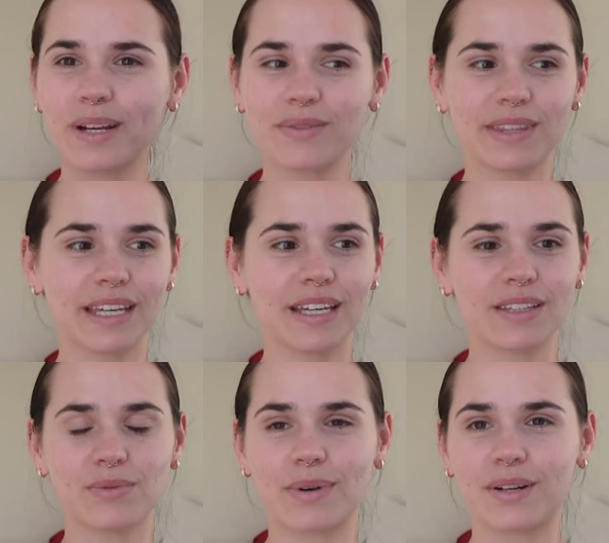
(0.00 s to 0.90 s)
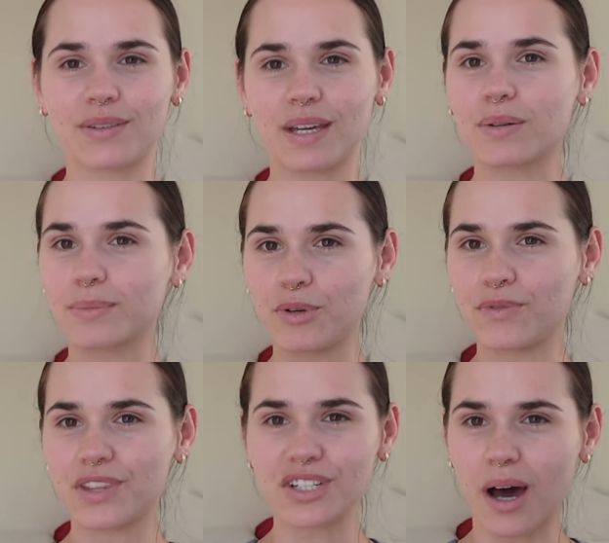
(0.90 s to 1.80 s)
weird things where they
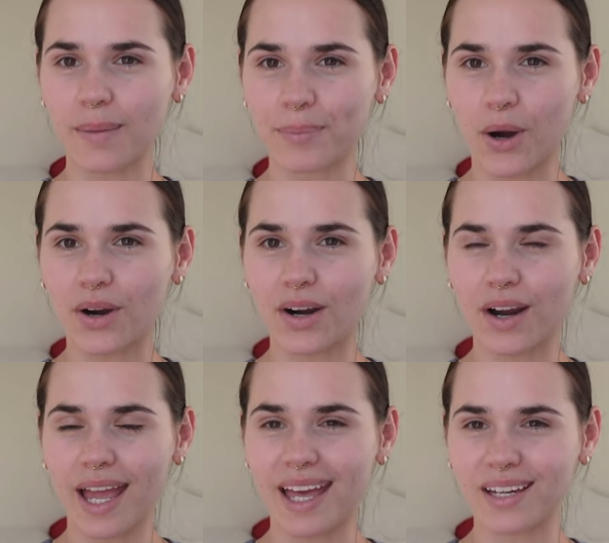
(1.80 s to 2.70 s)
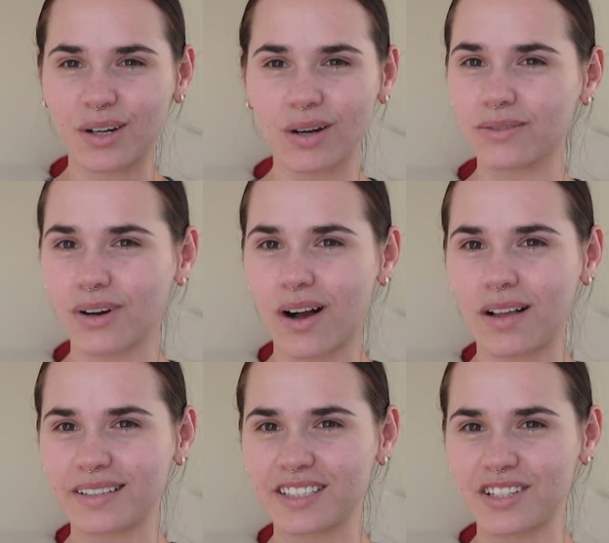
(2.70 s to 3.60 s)
remove the top bar, and
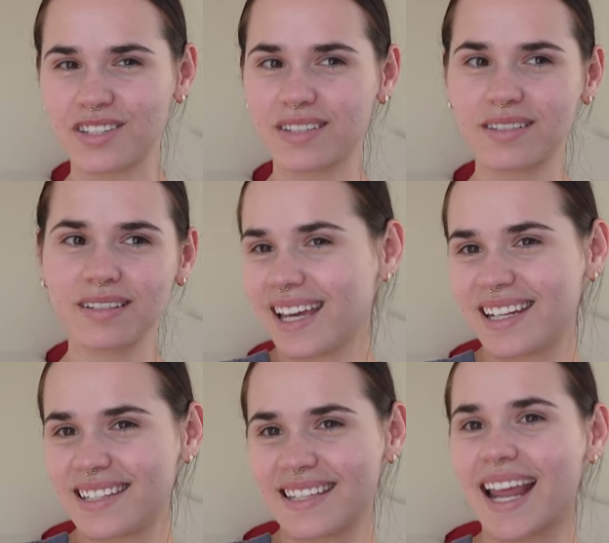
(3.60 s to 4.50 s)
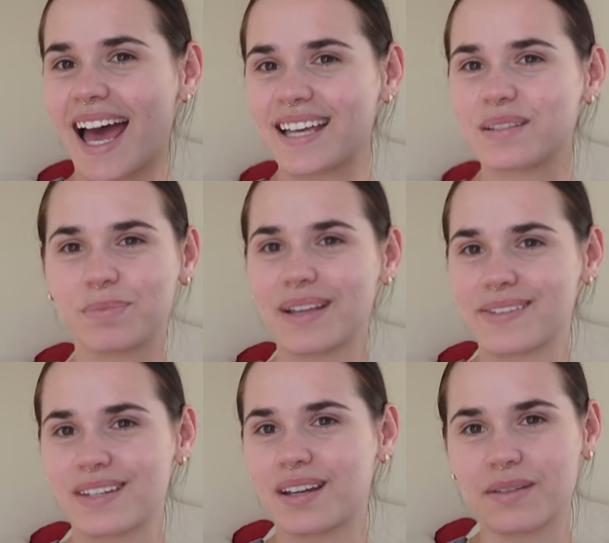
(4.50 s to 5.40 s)
overall it isn't as
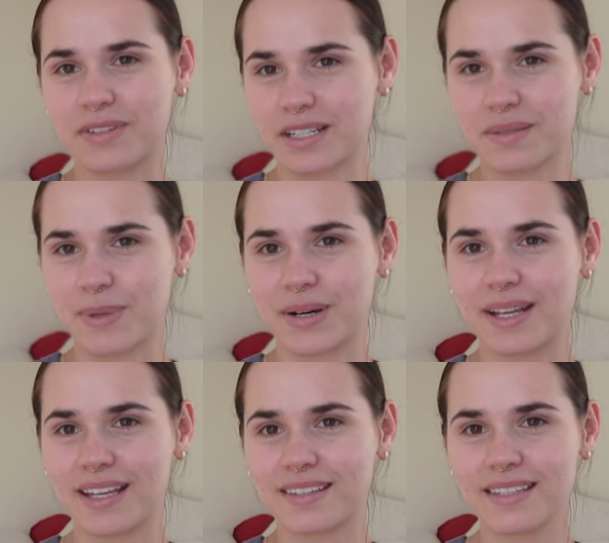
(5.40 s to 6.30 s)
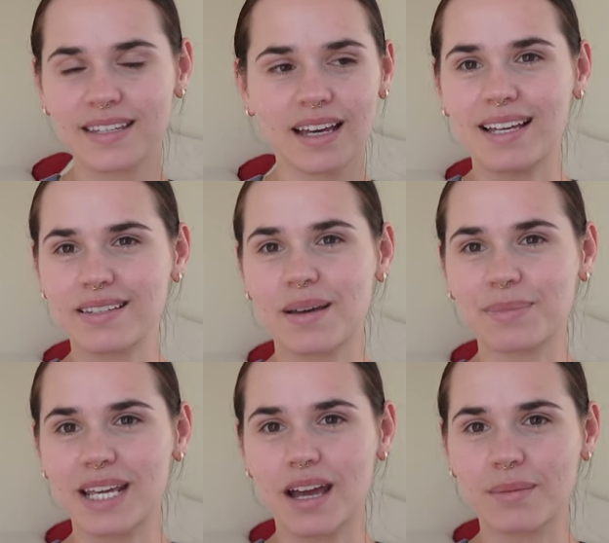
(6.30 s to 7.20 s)
pleasant of an experience as
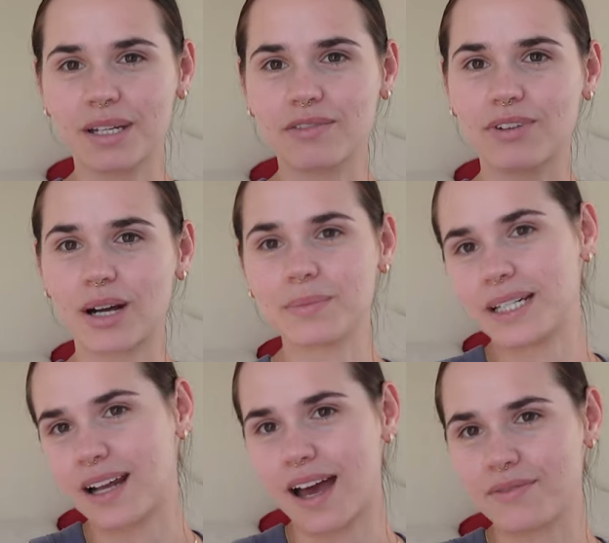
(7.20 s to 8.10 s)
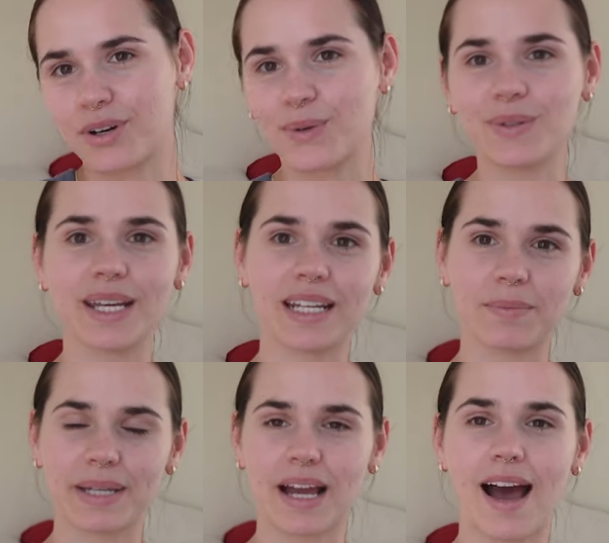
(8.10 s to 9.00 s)
somebody coming from an iPhone and a
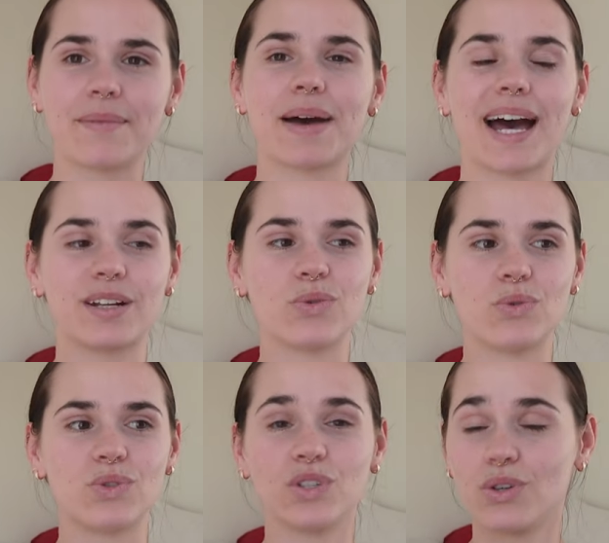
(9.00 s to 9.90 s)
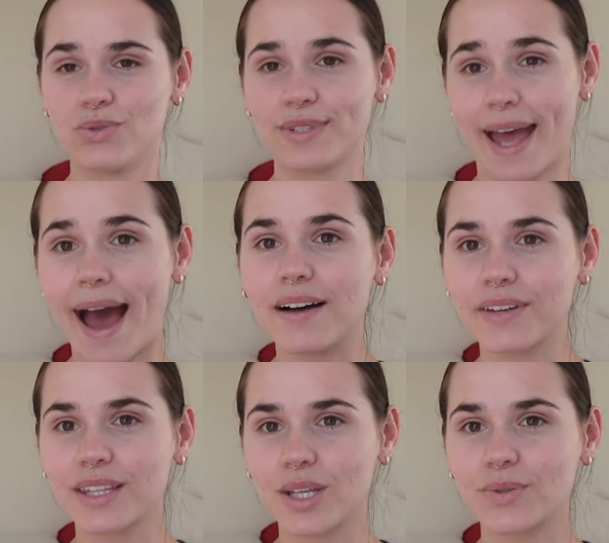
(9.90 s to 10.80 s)
big iPad who's used to
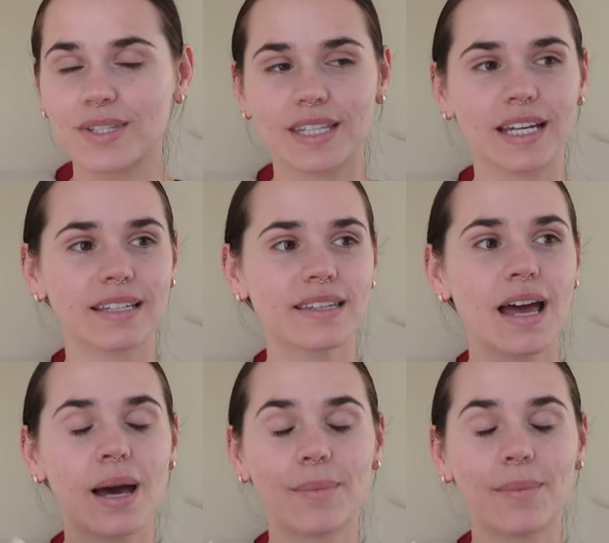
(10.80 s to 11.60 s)
having those things.